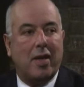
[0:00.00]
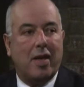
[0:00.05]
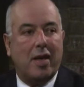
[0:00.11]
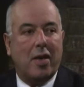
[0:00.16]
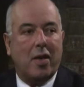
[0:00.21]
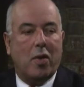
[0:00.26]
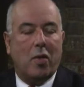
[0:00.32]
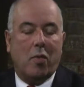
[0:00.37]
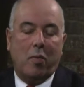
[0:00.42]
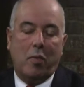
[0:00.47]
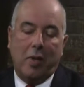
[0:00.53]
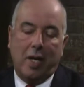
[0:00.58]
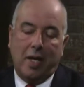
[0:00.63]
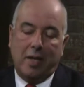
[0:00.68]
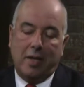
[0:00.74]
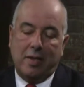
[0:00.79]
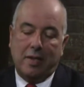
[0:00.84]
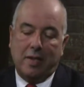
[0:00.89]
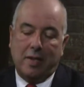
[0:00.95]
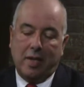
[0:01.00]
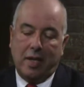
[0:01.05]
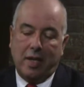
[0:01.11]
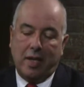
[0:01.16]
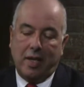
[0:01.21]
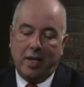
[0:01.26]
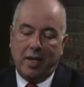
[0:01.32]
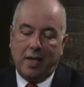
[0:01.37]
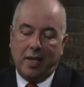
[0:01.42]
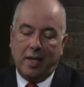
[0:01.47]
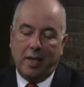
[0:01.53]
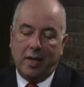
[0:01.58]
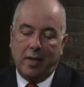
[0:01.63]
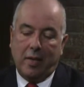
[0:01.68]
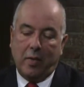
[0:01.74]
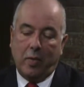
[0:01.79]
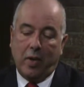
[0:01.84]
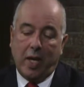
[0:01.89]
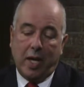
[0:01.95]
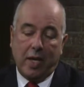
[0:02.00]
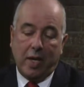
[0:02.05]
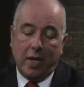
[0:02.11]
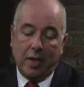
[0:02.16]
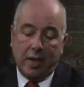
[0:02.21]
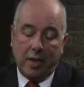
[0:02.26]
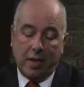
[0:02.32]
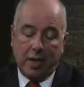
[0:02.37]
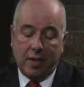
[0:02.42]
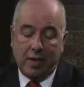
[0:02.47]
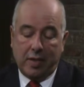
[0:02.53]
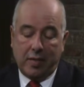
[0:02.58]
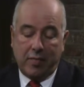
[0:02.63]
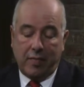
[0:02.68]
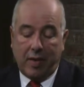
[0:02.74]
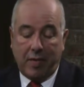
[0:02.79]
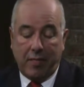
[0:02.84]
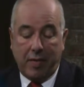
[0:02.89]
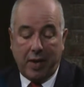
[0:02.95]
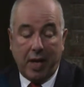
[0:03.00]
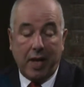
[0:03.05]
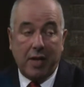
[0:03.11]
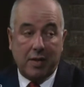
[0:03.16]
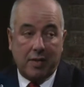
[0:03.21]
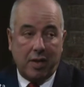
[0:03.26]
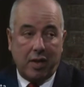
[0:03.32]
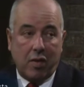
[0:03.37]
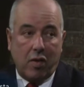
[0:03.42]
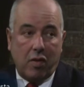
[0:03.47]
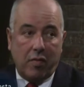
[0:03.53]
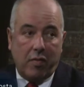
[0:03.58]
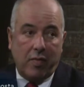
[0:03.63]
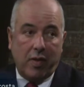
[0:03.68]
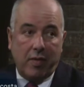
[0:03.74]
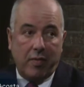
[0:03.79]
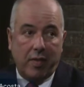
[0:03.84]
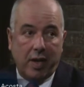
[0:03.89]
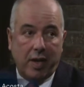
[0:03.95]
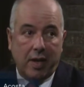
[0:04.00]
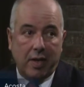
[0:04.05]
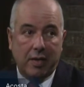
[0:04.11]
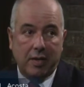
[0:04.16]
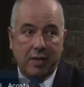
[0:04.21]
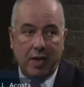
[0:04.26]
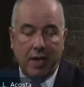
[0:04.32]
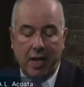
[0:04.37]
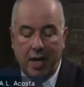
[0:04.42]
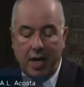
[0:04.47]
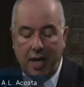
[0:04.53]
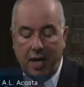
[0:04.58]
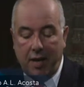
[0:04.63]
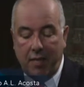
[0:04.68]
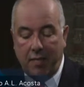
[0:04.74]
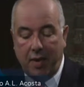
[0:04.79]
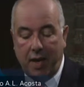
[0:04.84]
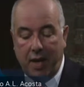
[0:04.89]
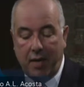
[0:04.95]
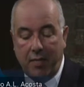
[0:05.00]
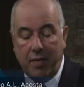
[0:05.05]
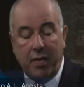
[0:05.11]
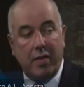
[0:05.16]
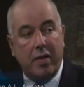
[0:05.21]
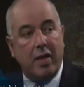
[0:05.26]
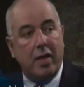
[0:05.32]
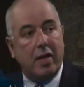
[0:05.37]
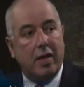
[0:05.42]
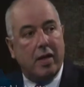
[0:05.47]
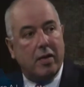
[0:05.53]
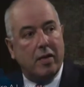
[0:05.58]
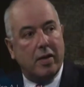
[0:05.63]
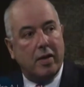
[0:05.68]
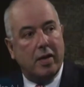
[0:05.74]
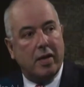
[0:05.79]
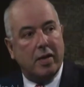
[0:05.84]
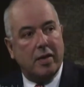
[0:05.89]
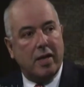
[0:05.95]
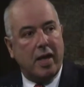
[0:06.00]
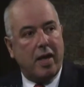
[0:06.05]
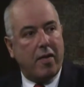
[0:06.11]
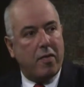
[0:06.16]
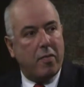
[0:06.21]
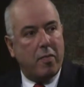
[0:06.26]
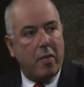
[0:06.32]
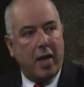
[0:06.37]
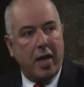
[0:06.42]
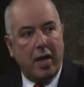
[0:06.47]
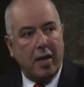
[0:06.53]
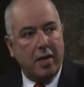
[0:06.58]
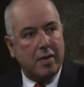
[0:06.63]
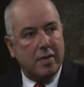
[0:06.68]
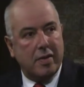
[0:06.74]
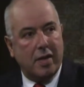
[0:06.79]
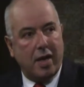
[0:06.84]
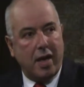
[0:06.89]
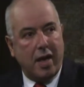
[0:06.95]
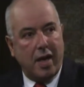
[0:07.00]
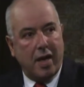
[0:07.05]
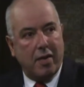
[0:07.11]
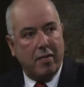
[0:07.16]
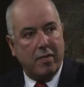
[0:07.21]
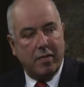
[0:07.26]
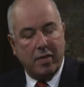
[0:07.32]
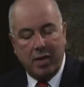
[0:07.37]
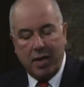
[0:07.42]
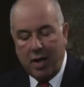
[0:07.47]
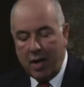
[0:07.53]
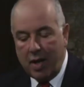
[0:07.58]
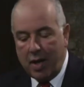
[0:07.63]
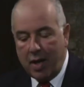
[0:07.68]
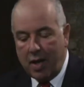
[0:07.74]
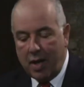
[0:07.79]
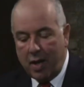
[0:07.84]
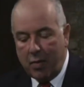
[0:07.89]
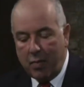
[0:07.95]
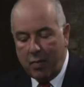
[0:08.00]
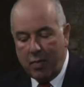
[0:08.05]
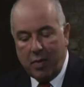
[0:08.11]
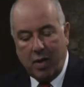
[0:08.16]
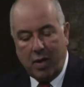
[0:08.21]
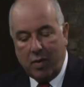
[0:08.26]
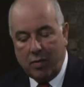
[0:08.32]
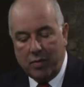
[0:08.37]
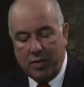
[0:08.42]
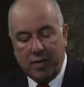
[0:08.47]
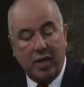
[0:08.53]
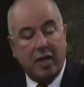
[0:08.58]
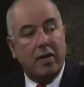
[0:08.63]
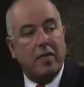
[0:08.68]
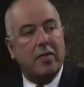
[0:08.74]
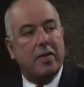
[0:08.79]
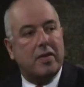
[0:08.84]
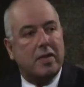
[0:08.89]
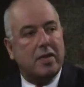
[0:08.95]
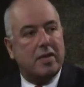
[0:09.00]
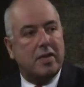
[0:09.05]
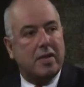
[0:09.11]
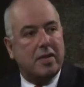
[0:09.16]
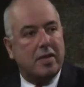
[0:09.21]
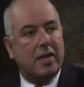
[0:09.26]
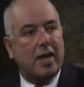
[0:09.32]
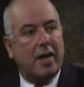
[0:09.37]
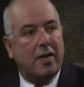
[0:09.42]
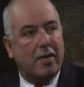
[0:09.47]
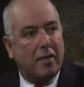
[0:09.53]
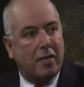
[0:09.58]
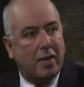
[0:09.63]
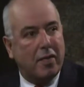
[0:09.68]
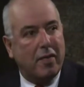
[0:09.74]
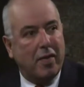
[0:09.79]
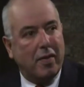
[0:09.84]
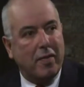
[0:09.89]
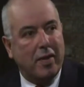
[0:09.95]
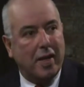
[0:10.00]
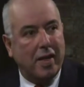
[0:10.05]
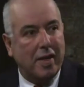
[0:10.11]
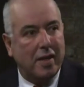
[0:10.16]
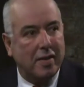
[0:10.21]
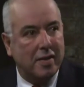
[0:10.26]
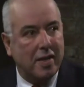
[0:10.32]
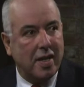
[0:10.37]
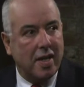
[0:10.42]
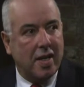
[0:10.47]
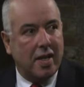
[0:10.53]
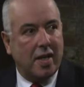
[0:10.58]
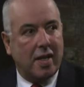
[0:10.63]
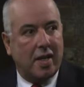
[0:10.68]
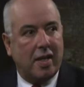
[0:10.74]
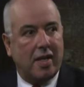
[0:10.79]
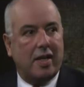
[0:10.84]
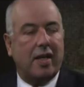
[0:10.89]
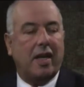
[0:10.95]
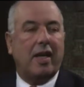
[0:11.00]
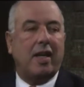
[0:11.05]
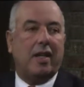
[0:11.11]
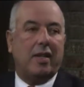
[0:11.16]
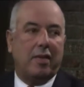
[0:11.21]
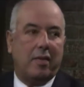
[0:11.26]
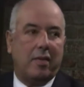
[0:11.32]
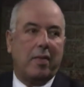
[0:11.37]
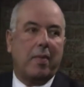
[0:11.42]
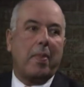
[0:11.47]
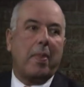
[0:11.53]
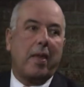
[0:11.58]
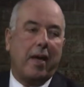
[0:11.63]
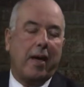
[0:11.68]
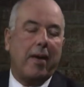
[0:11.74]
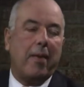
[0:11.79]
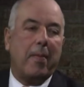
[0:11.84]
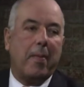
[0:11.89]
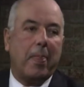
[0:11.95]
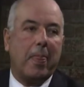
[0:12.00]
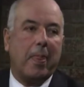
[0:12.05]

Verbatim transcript: Mm -hmm. But uh, we in these favelas, they call favelas, they mm -hmm. have everything nowadays. They have banks, they have uh, all, all, services inside of the favelas. Oh, and the yeah. slums. Yeah.